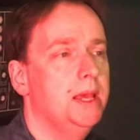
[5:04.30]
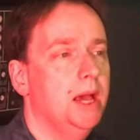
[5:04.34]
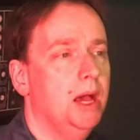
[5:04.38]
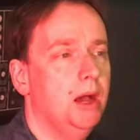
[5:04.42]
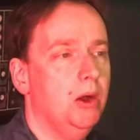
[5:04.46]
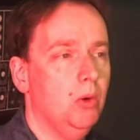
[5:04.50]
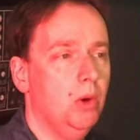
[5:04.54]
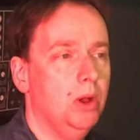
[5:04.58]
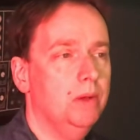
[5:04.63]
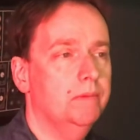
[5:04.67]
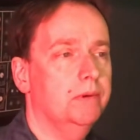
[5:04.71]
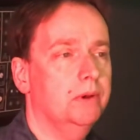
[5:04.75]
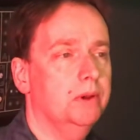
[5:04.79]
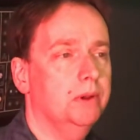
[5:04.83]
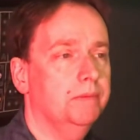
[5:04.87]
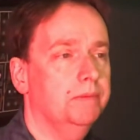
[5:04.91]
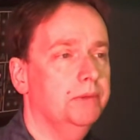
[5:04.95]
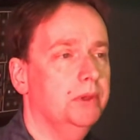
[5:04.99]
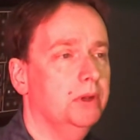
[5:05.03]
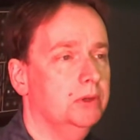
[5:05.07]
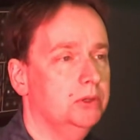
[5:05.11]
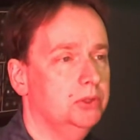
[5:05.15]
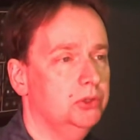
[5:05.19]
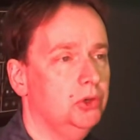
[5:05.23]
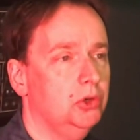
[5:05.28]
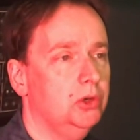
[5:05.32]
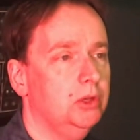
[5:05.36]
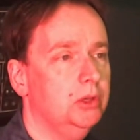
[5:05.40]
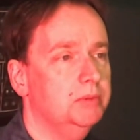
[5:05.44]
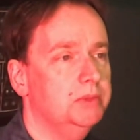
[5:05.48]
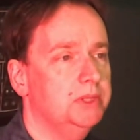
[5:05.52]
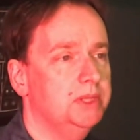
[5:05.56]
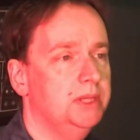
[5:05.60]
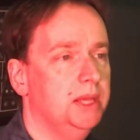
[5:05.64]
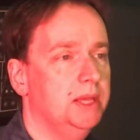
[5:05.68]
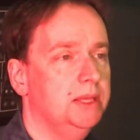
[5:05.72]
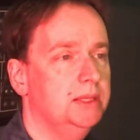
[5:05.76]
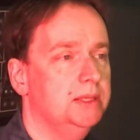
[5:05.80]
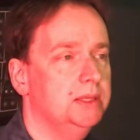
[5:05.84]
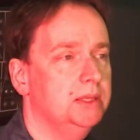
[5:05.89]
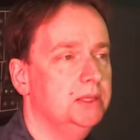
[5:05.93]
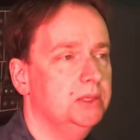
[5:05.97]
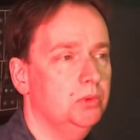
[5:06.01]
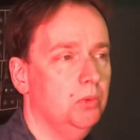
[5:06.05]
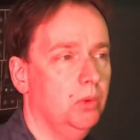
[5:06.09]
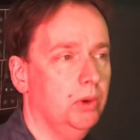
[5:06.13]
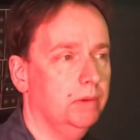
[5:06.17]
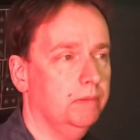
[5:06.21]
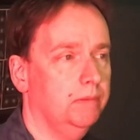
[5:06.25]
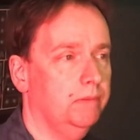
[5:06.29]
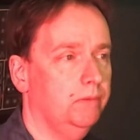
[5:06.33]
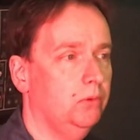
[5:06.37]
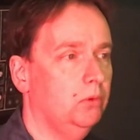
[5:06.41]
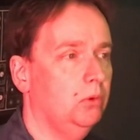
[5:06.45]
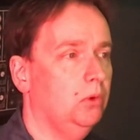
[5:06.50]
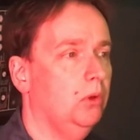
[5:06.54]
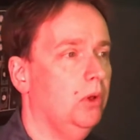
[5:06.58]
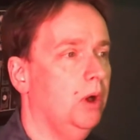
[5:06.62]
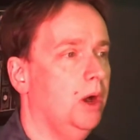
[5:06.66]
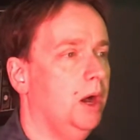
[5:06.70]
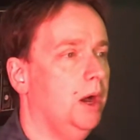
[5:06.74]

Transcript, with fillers: However, if there are circumstances where full